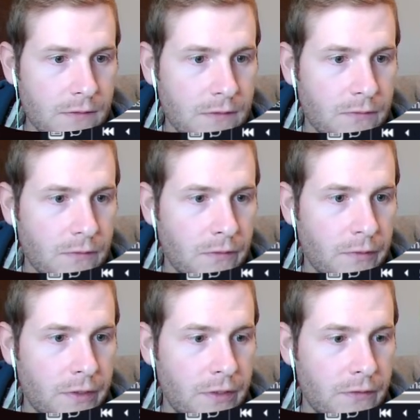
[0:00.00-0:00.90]
So we're going to
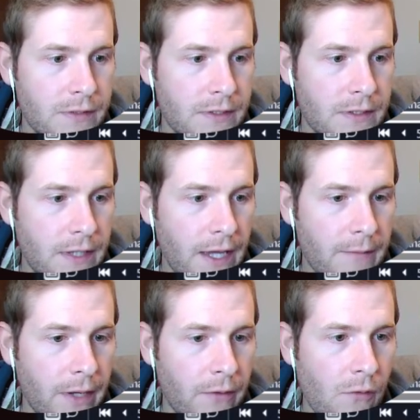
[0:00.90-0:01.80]
reduce that
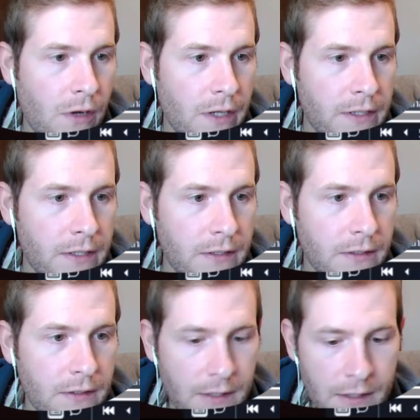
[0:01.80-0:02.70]
by 1,
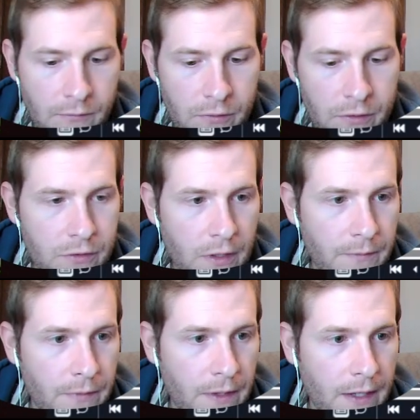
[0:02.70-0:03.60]
and we're going to drop
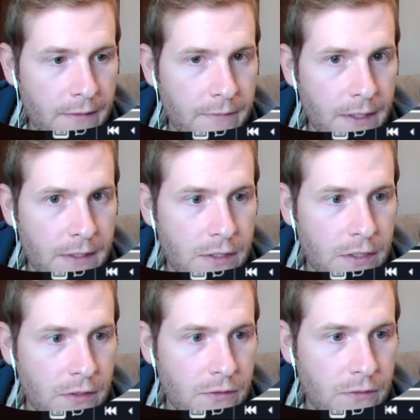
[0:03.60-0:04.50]
that by
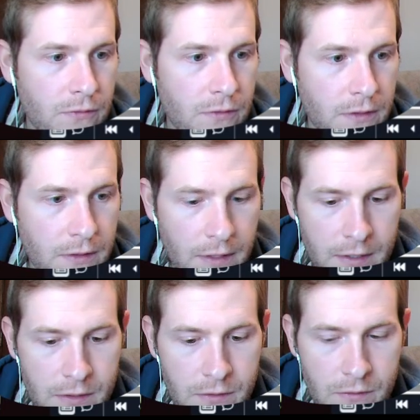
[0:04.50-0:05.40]
2.
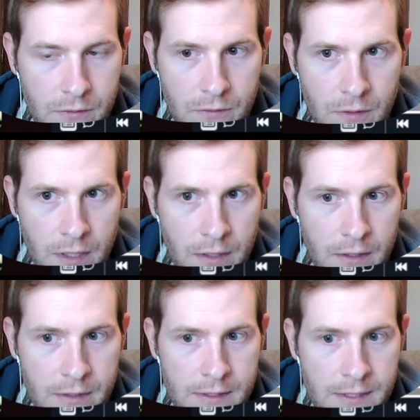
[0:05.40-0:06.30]
Do
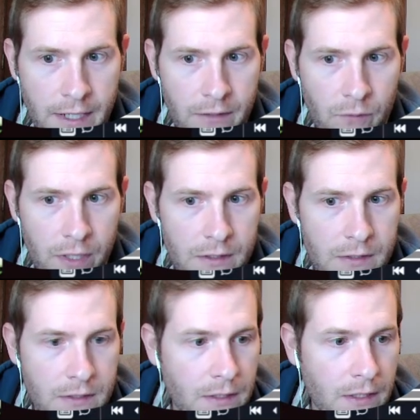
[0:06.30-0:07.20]
second
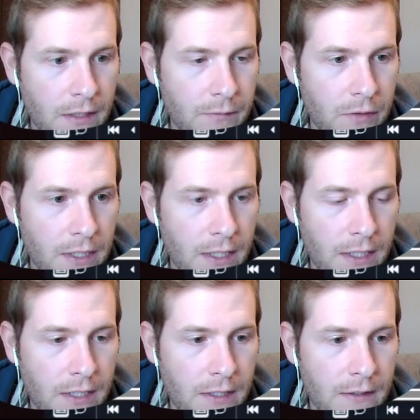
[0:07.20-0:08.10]
wind, and I'm going to
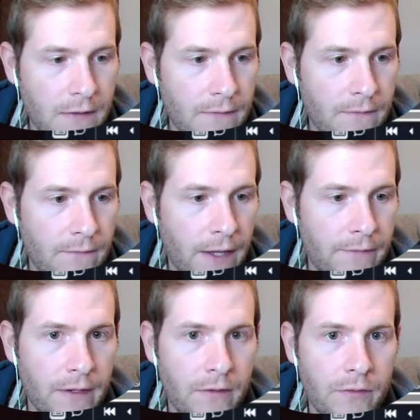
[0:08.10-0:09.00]
gain 5
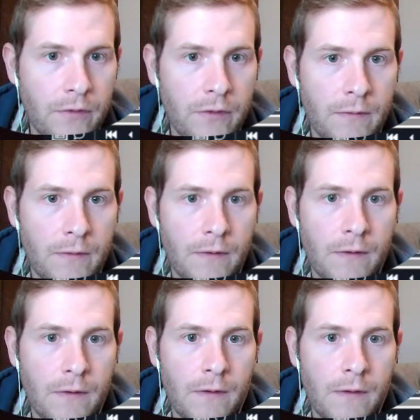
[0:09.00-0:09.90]
health.
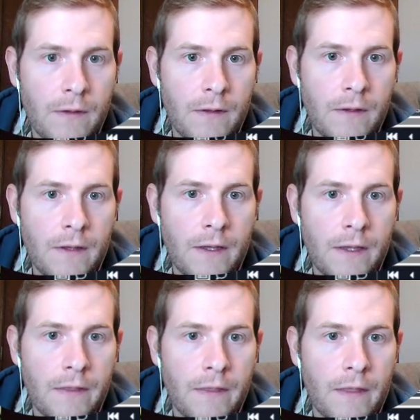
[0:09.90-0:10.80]

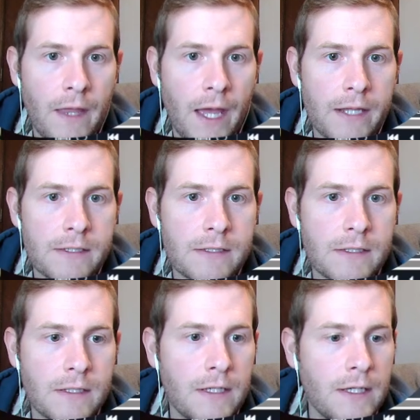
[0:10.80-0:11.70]
And that
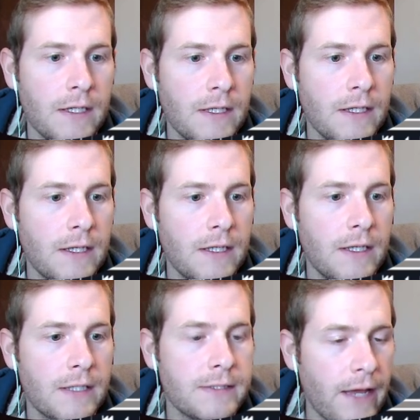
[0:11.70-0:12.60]

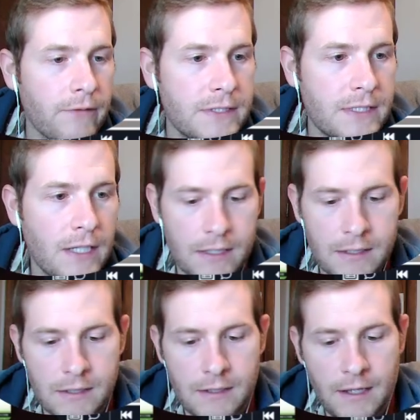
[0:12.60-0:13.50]
is how it's
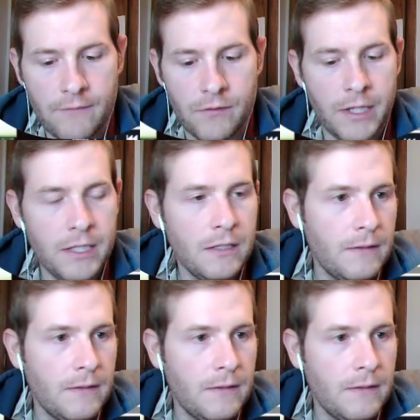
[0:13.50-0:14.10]
done, everybody.